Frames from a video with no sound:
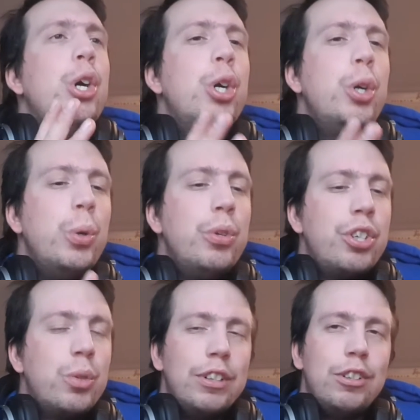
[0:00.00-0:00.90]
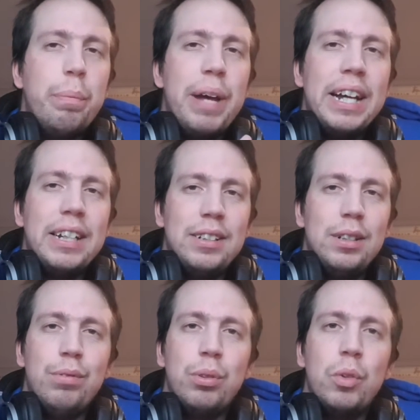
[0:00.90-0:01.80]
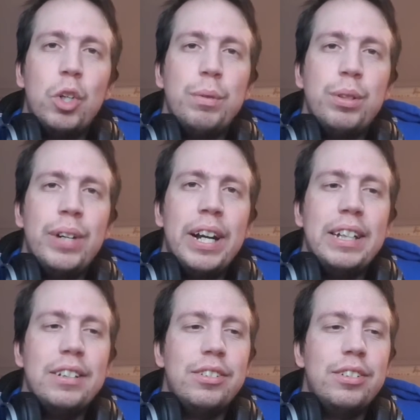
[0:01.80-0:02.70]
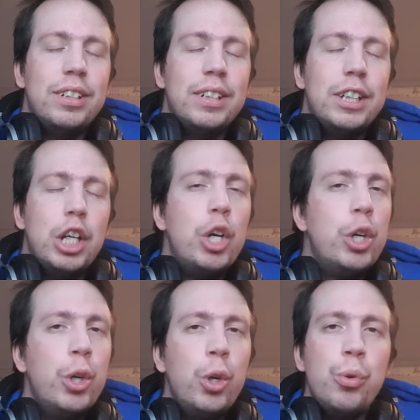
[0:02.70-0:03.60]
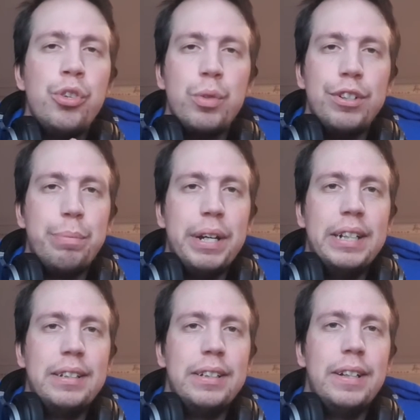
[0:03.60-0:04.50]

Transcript: huge respect for Roman Reigns. Huge respect.